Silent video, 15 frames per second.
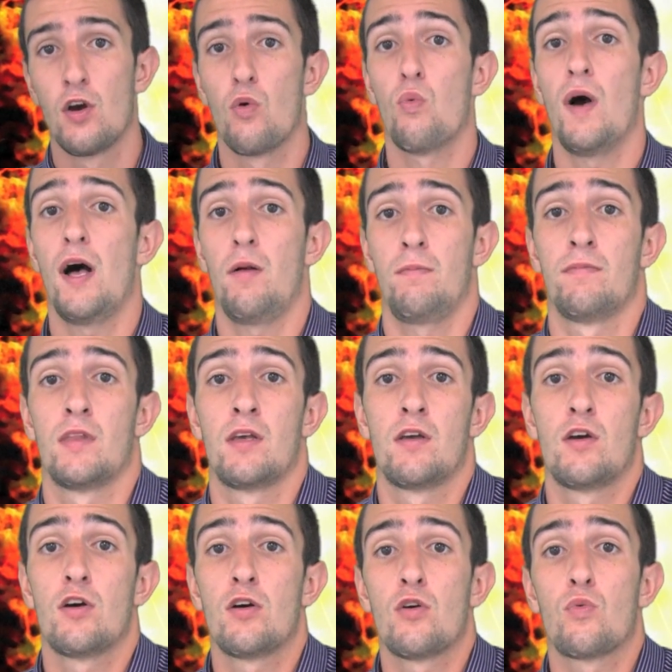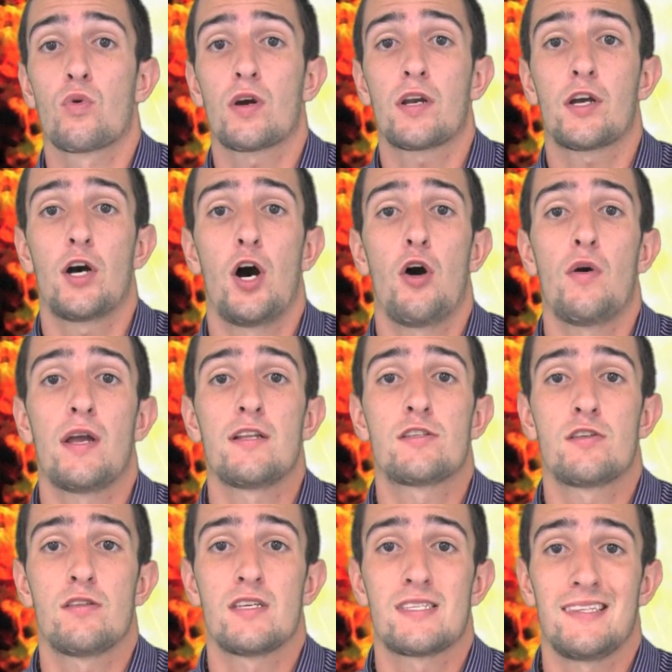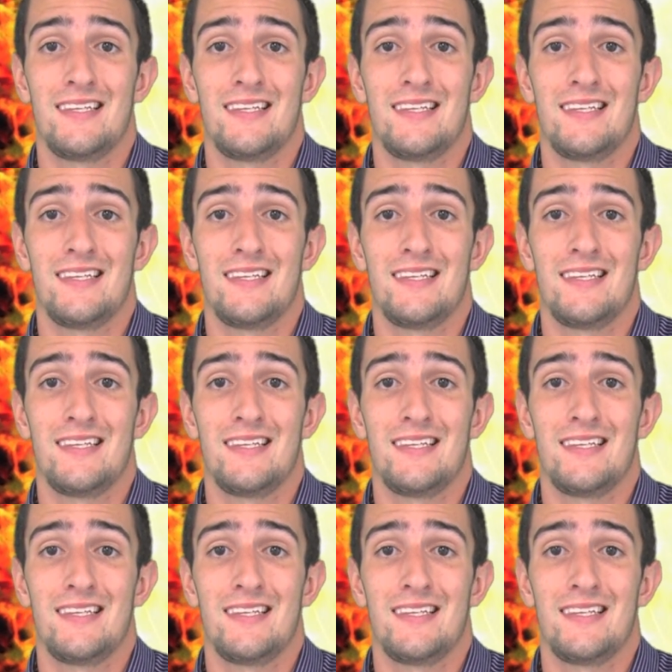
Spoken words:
Well, we're going to go into this